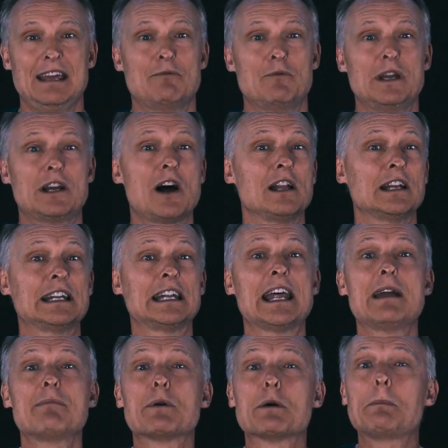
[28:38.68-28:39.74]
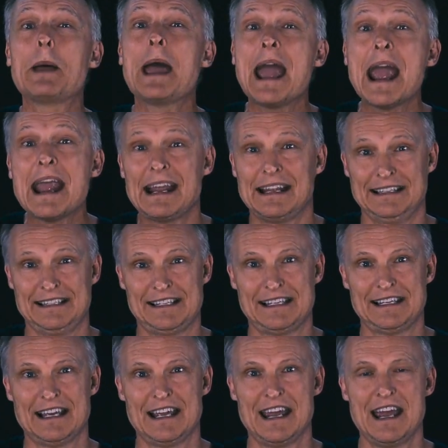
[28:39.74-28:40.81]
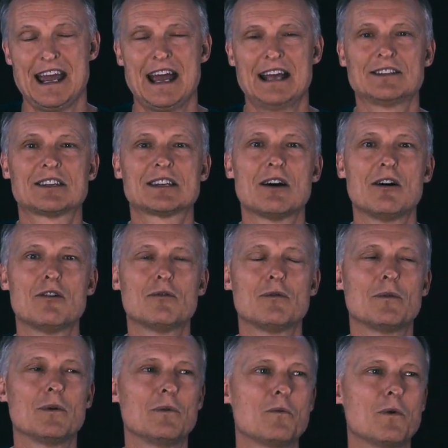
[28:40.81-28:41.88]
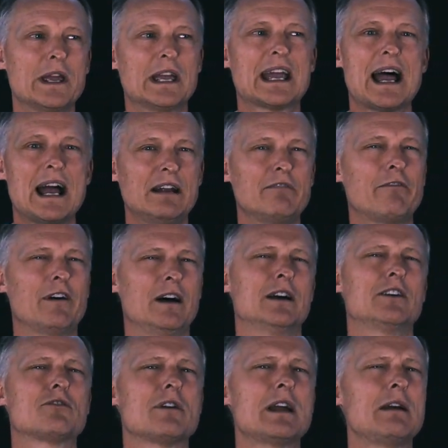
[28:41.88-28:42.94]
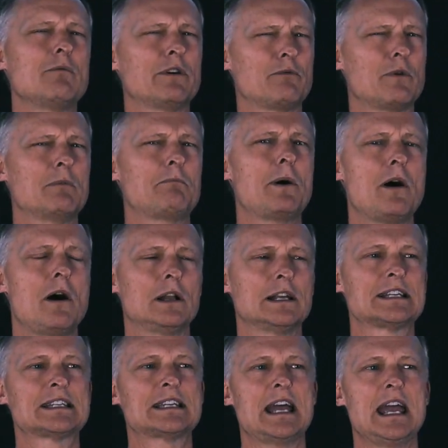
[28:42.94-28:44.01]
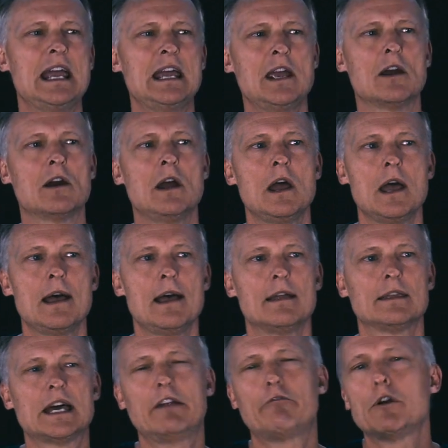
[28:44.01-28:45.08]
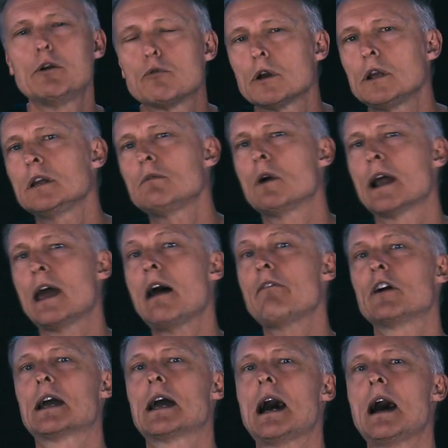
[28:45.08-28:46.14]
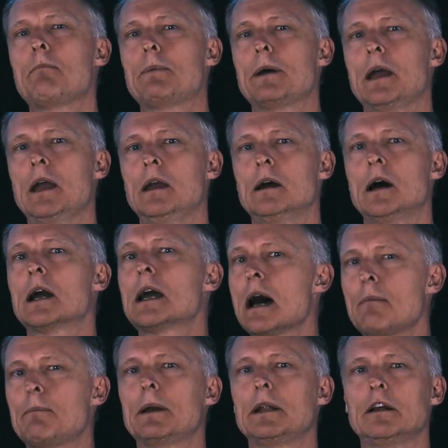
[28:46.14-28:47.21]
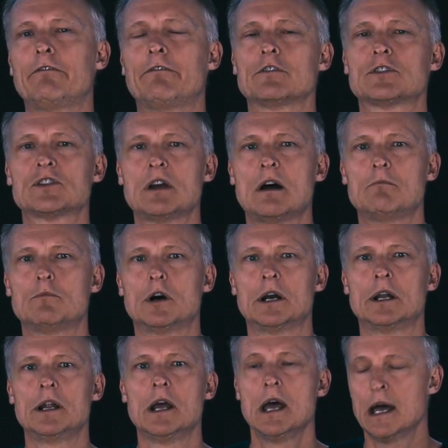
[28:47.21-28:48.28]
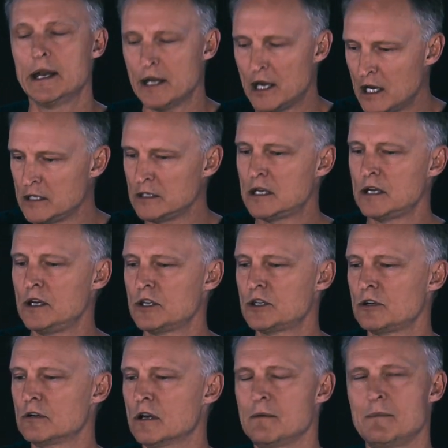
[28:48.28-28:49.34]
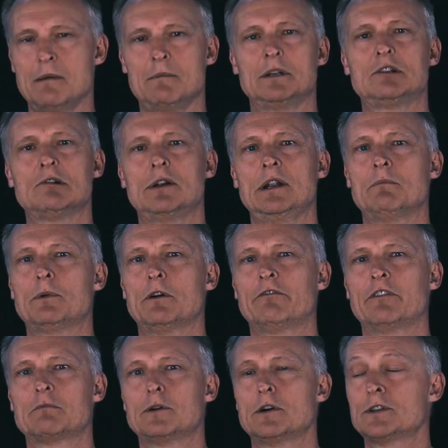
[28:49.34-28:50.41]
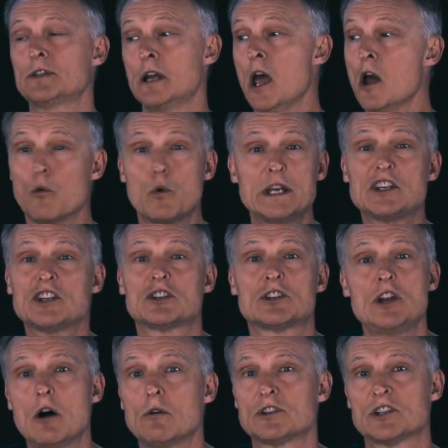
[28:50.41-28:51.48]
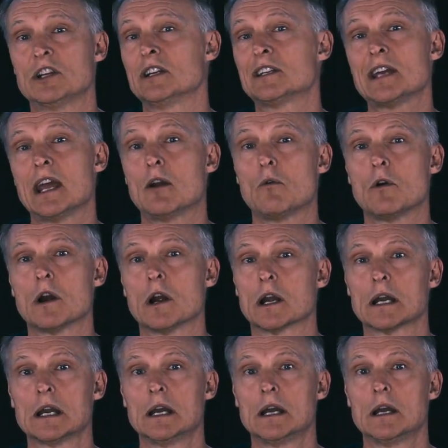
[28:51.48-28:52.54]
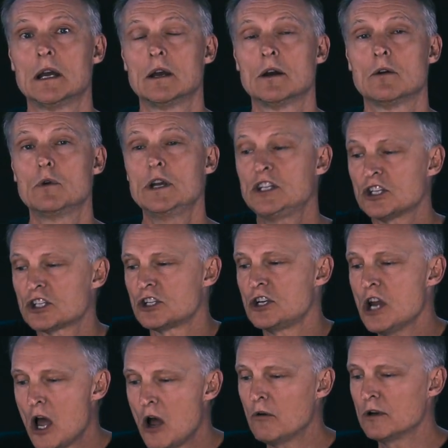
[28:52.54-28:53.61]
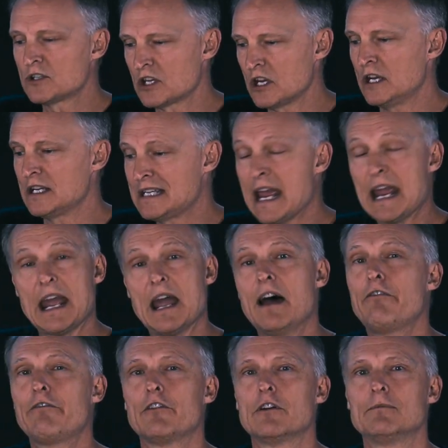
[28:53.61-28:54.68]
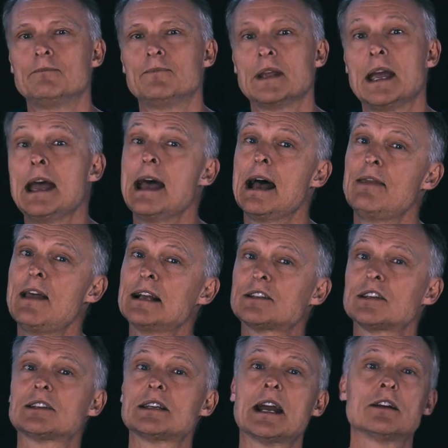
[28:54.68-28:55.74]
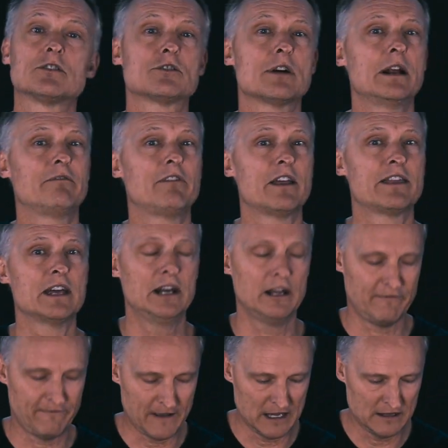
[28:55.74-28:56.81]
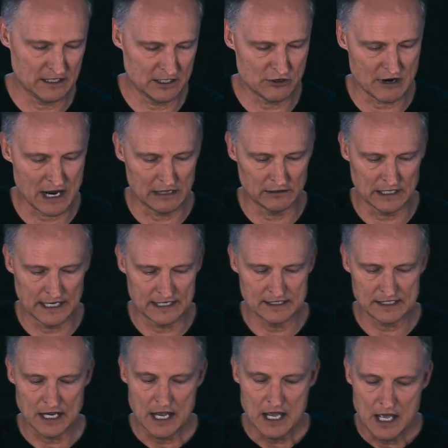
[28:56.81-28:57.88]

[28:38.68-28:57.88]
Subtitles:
We call it labor pains. And so we kind of agree with what Paul is saying here, that if we really want to have agape love for someone, an unconditional commitment to an imperfect person, we just know it's going to take work. We just know it's going to take effort. And that's the second trait of authentic faith in your outlines.